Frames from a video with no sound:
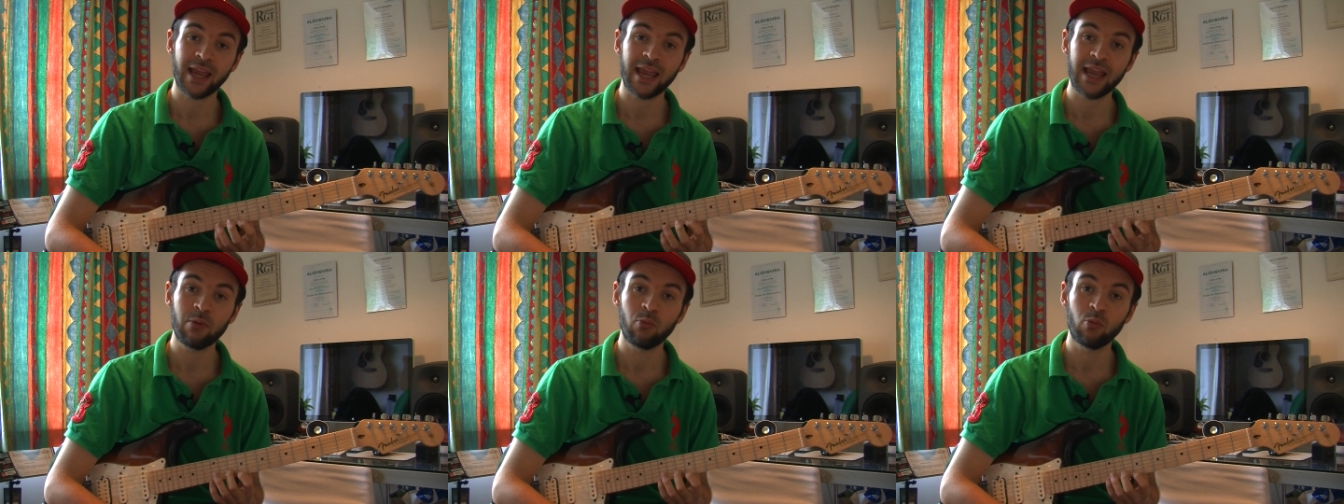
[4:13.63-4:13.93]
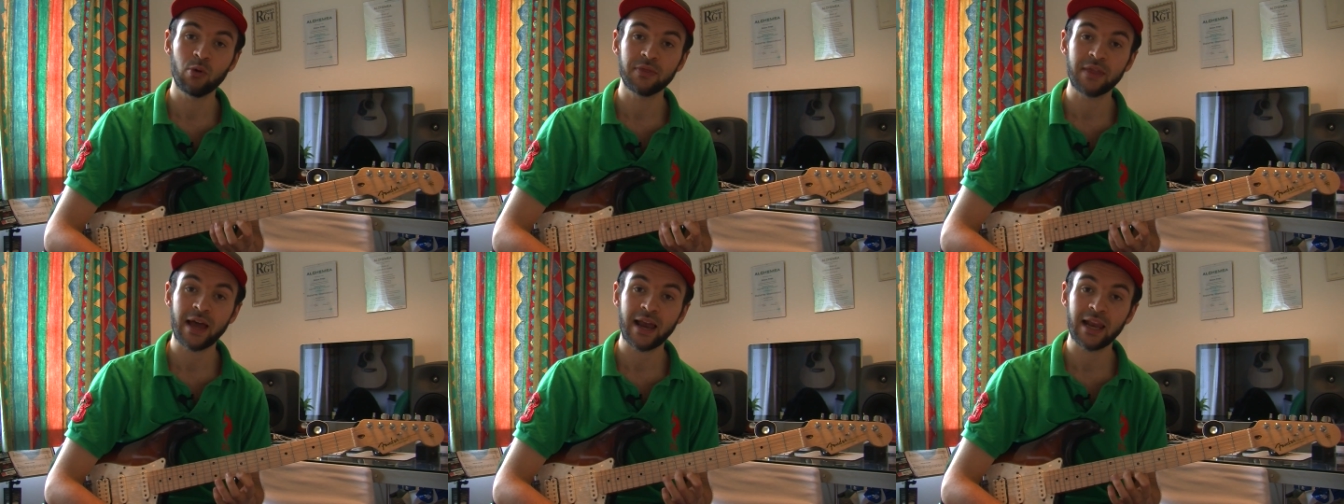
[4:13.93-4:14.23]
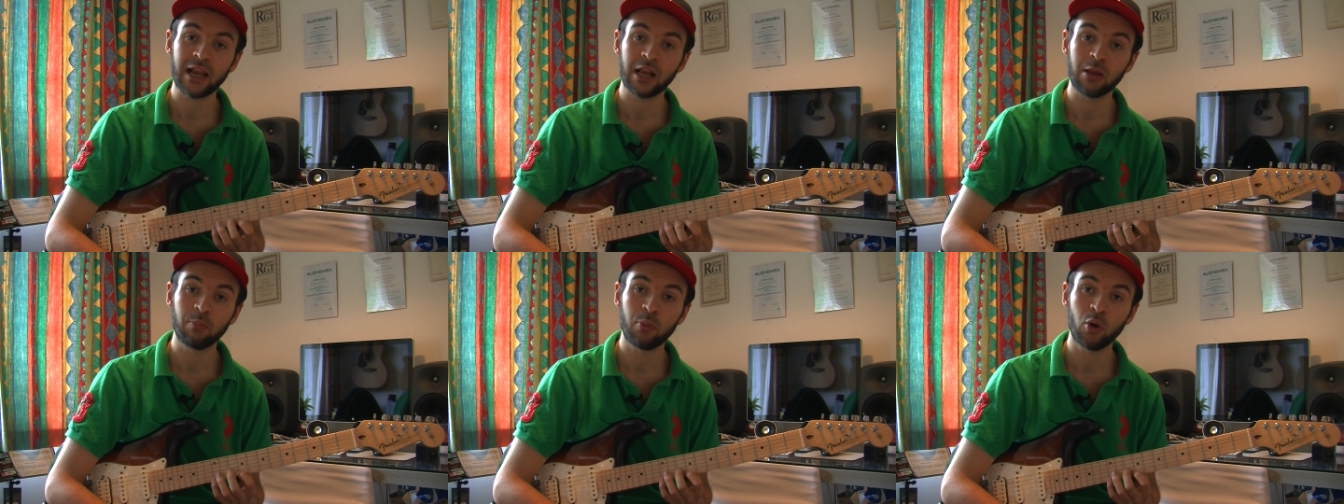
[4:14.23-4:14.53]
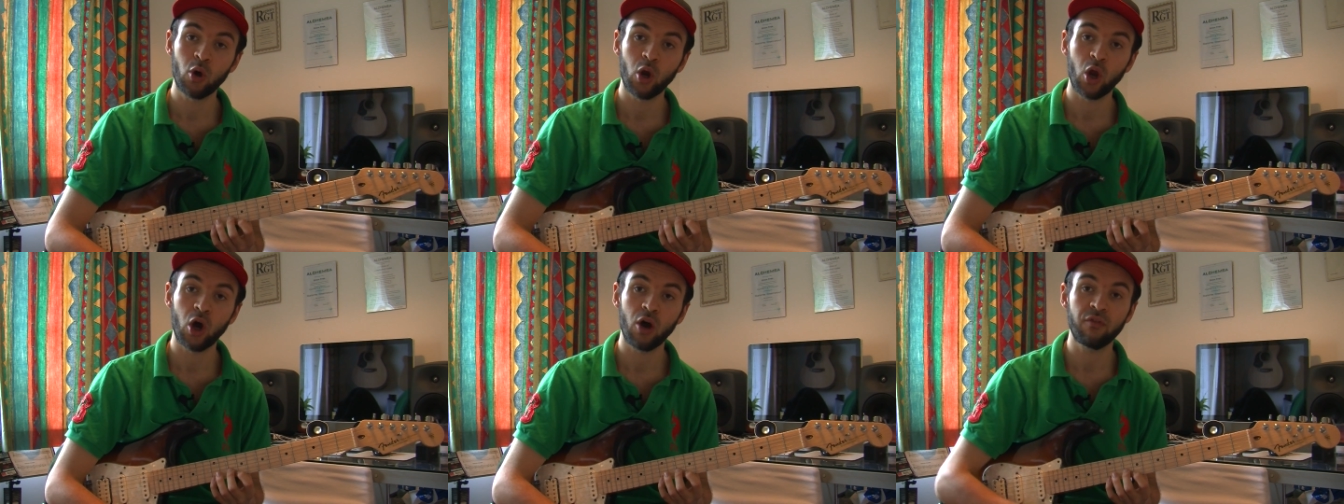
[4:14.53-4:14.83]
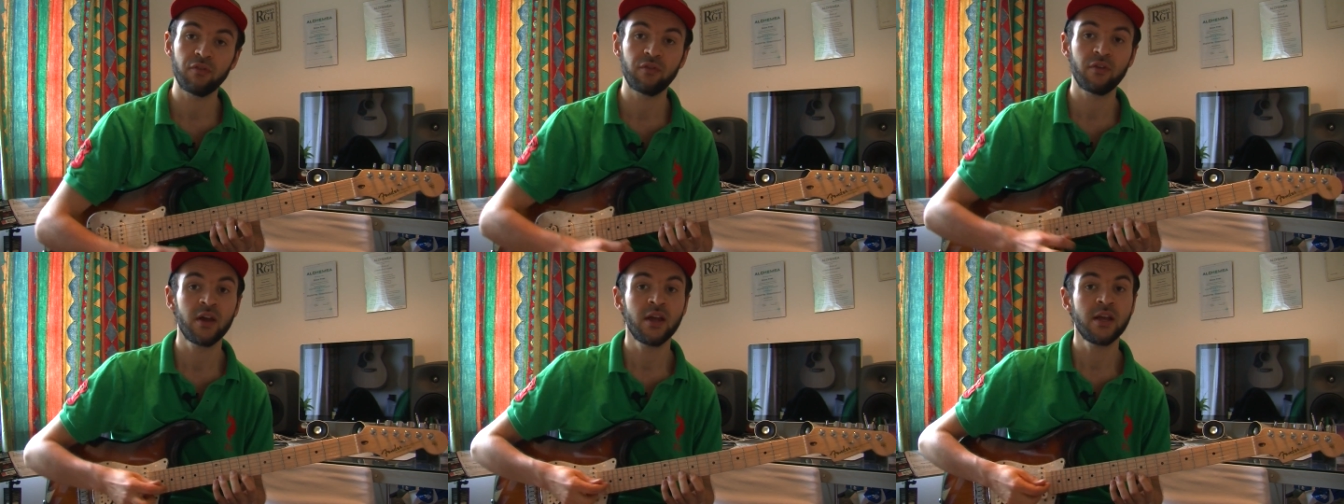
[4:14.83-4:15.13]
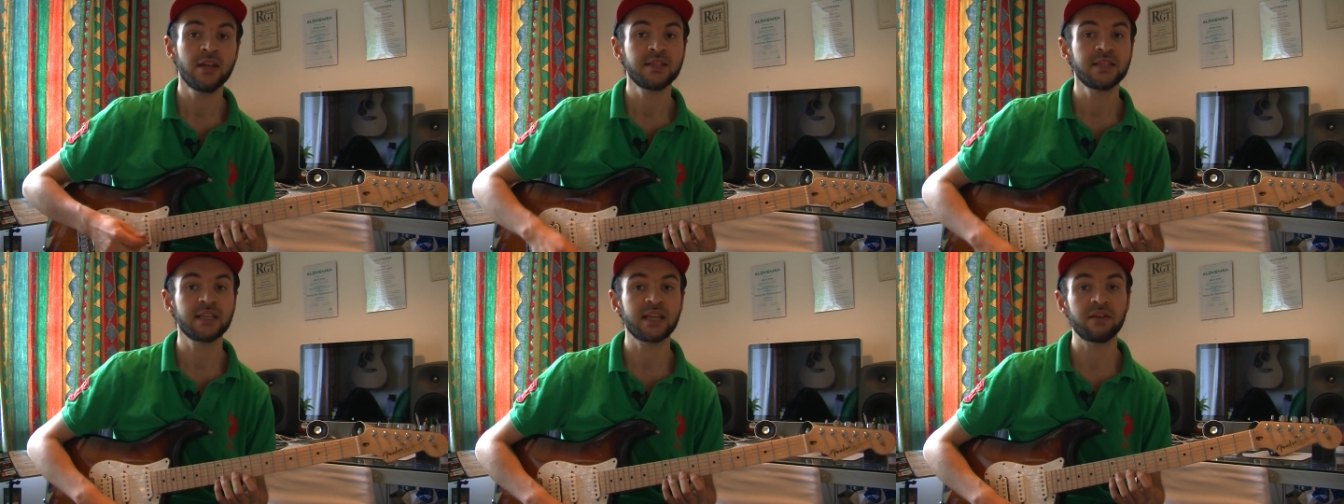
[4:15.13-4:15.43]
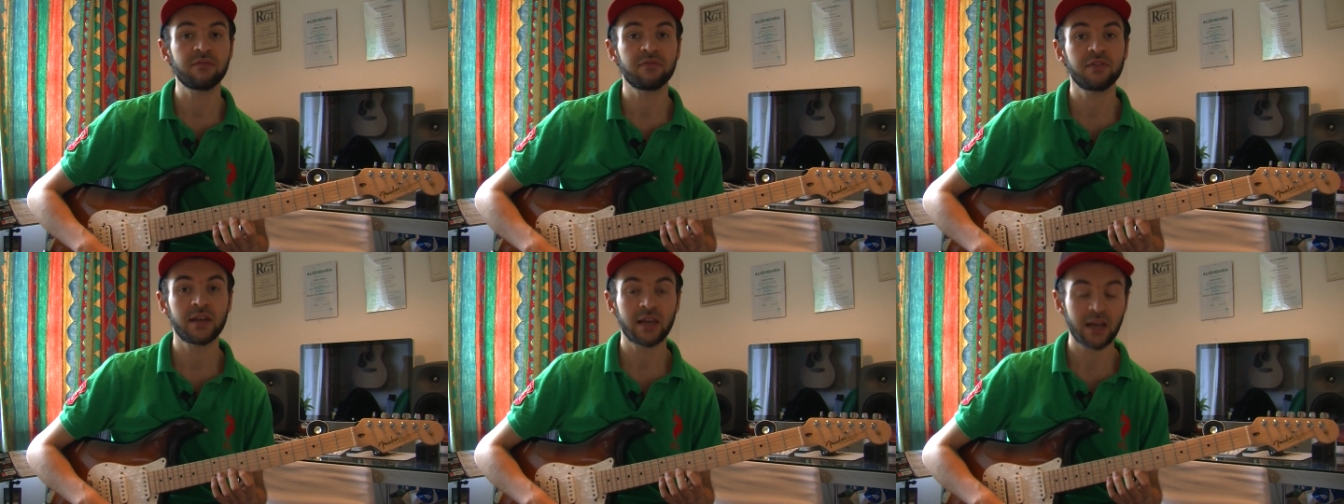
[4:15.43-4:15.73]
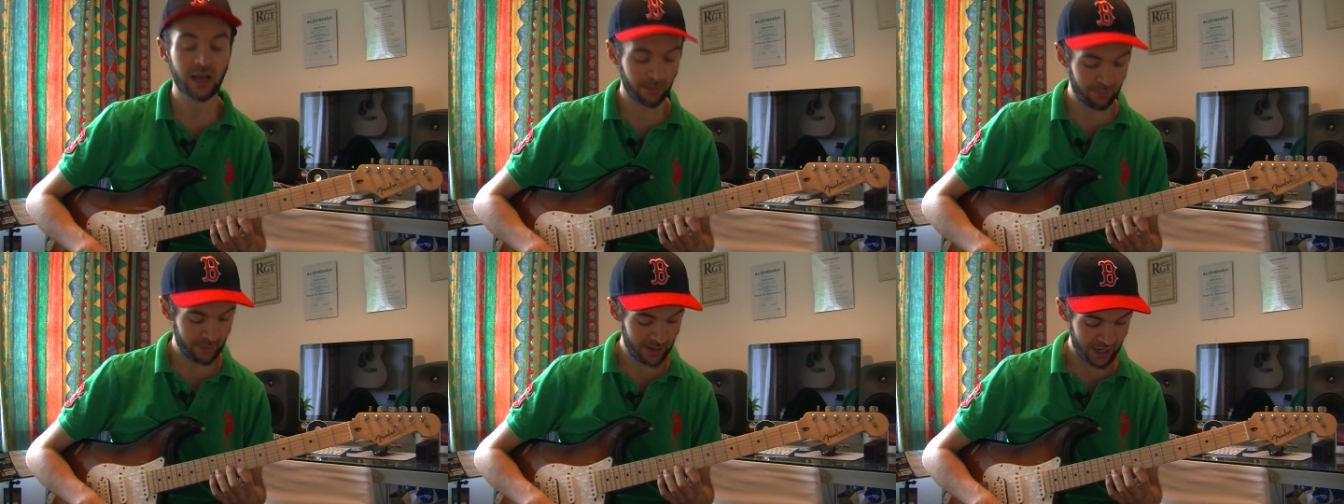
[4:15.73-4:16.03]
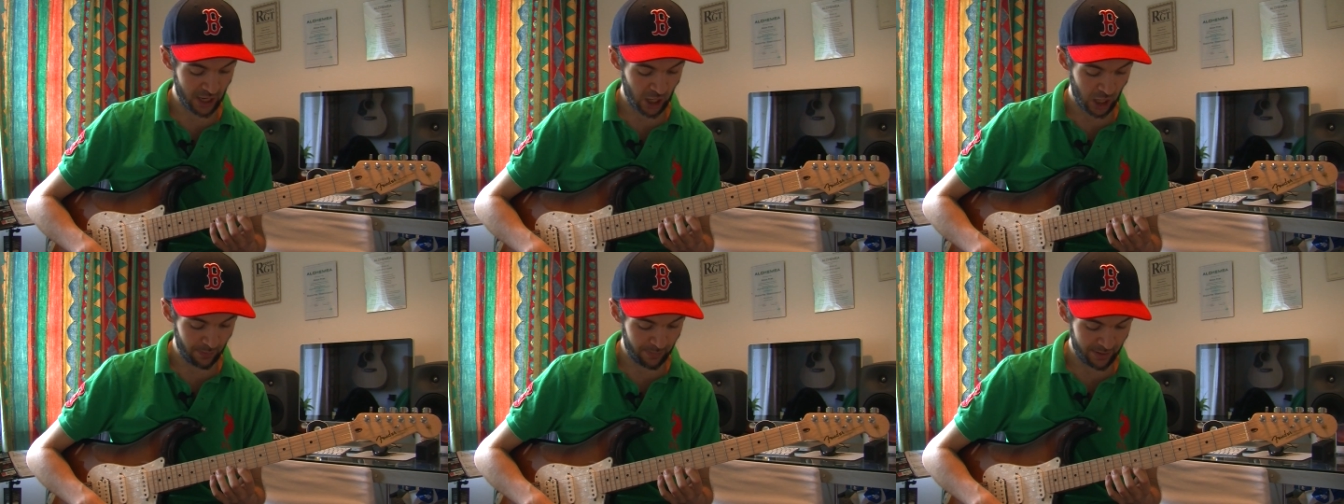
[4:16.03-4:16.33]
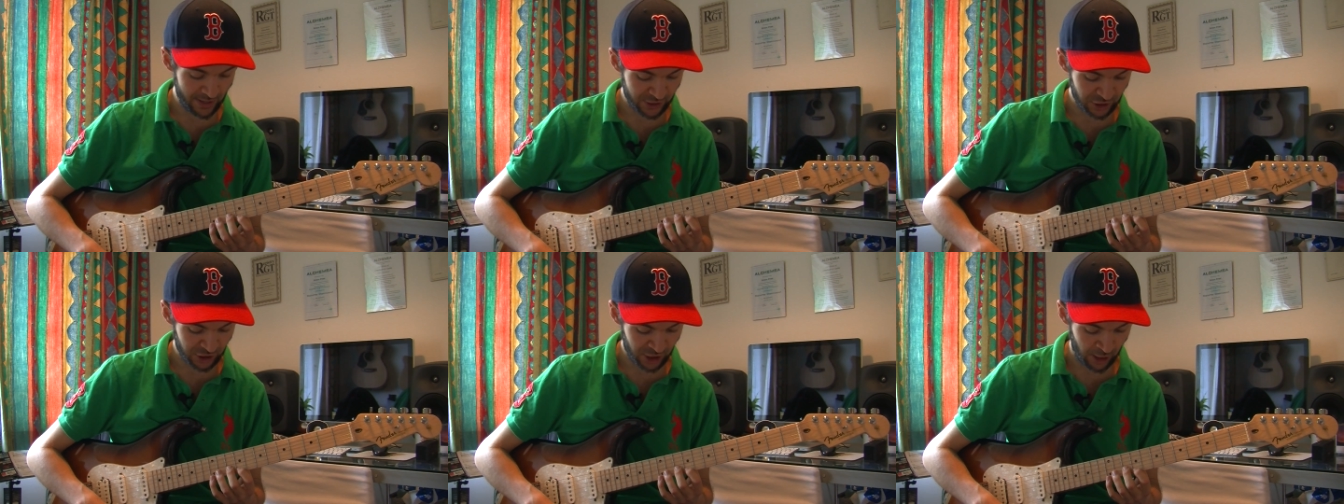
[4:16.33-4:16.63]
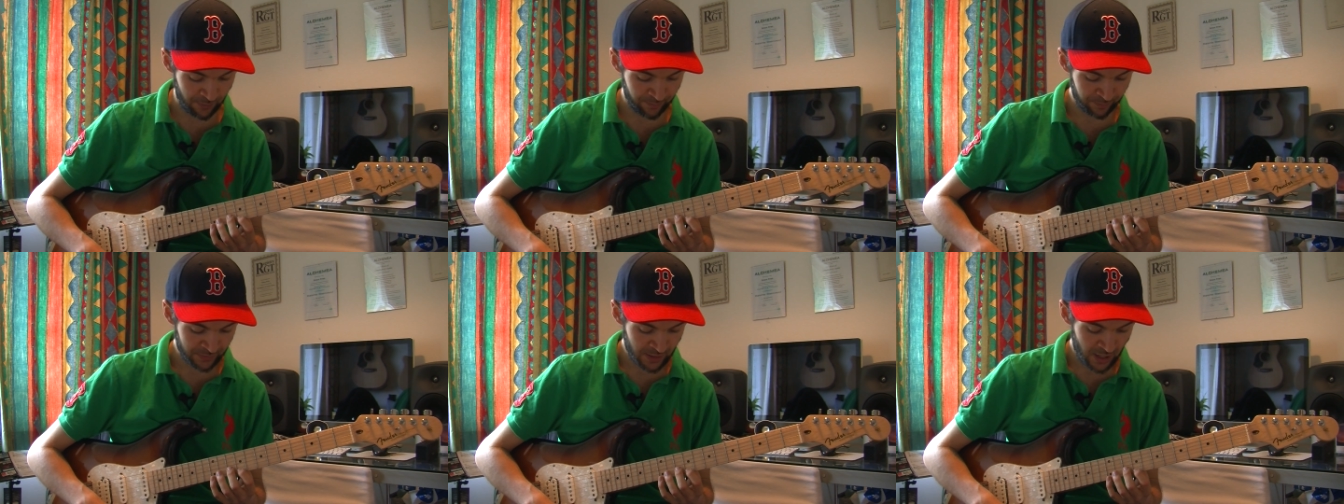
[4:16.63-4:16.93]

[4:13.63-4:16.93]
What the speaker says: in with that little pull off to give the little mini arpeggio.